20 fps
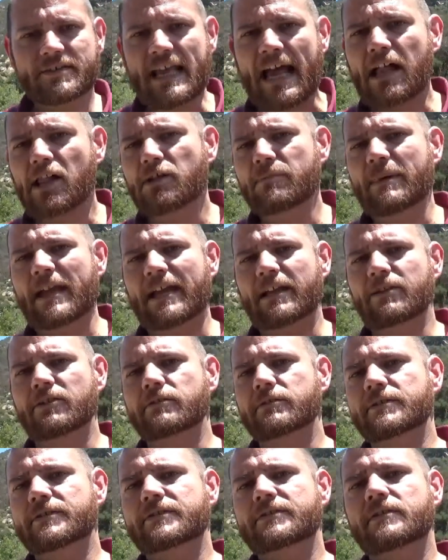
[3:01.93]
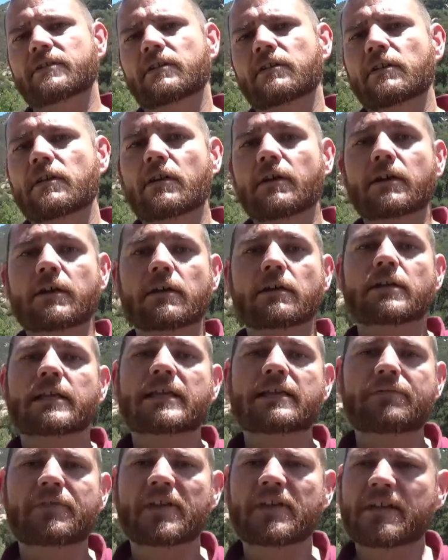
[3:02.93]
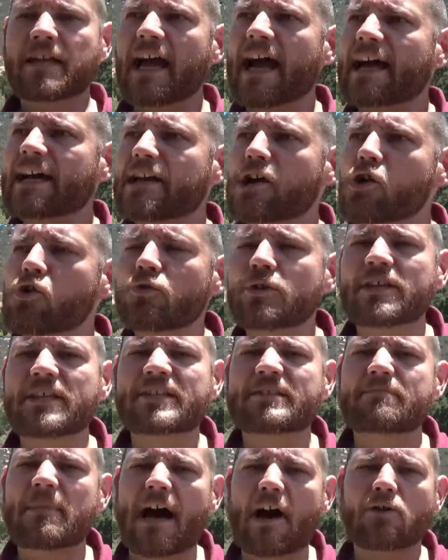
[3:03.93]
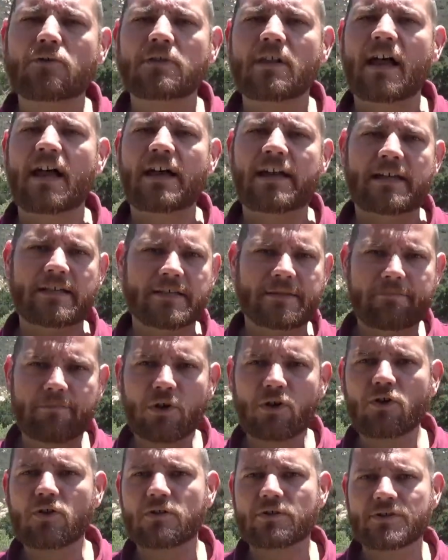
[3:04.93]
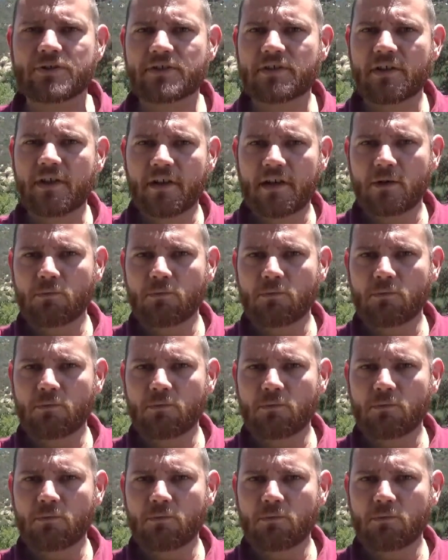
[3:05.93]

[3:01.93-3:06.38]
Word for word: salamanders, even coyotes, mountain lions, birds